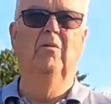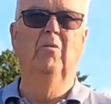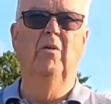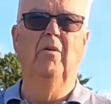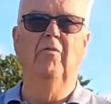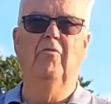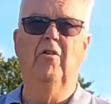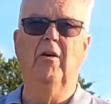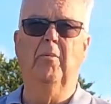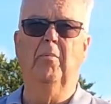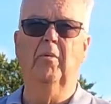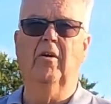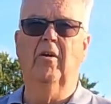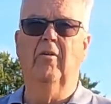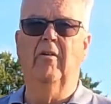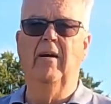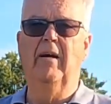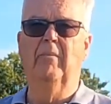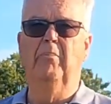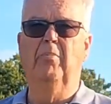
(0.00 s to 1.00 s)
we've trebled
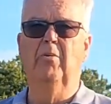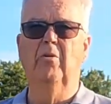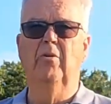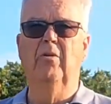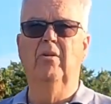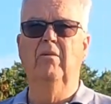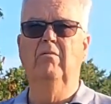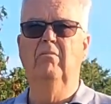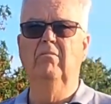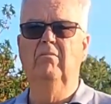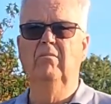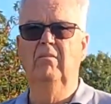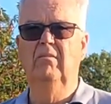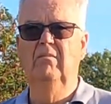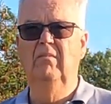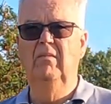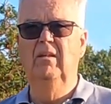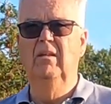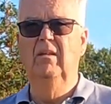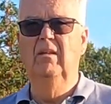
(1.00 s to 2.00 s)
our output, and
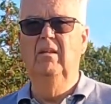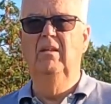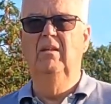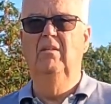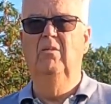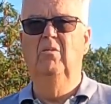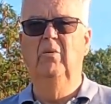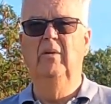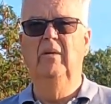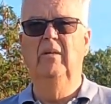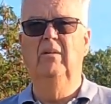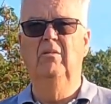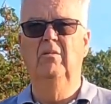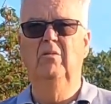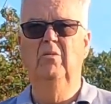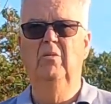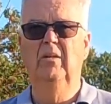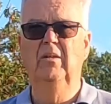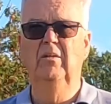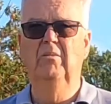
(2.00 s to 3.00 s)

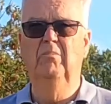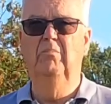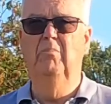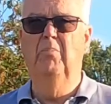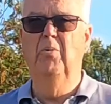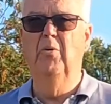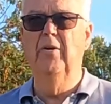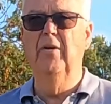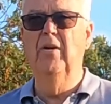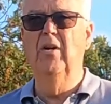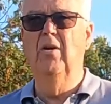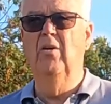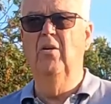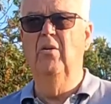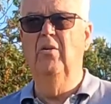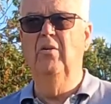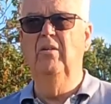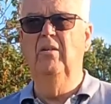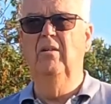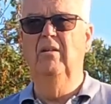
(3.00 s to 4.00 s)
we're putting
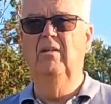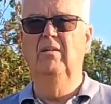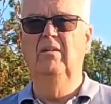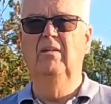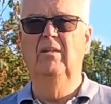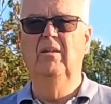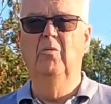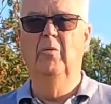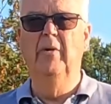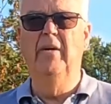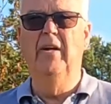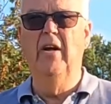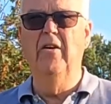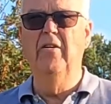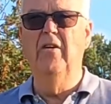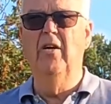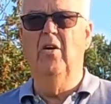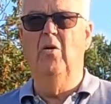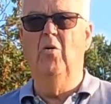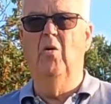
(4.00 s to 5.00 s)
on. We don't
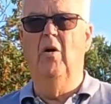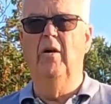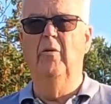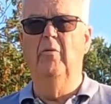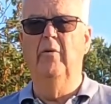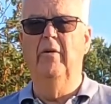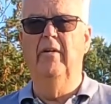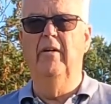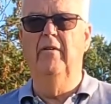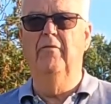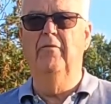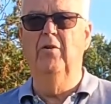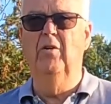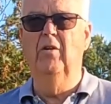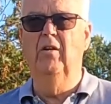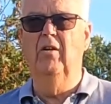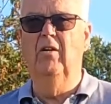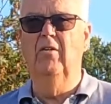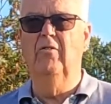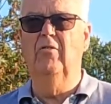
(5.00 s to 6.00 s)
know quite where our
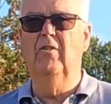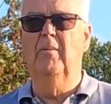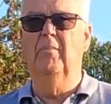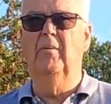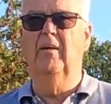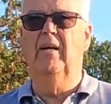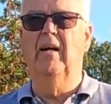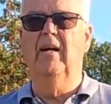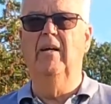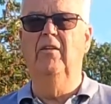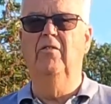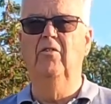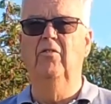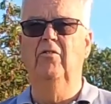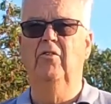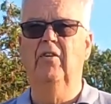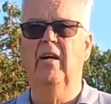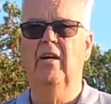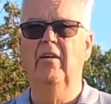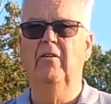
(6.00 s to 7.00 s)
fertiliser
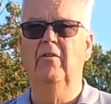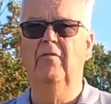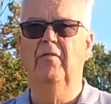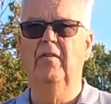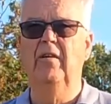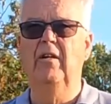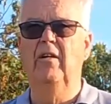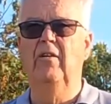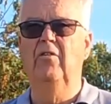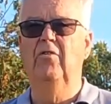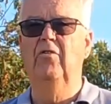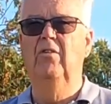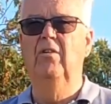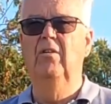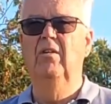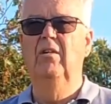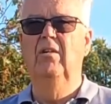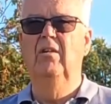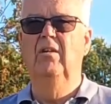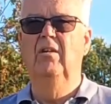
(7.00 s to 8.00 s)
applications are going to finish,
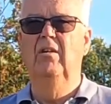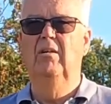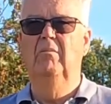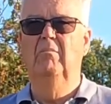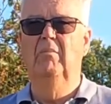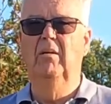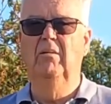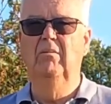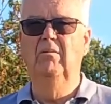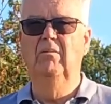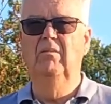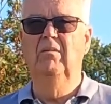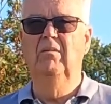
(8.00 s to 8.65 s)
but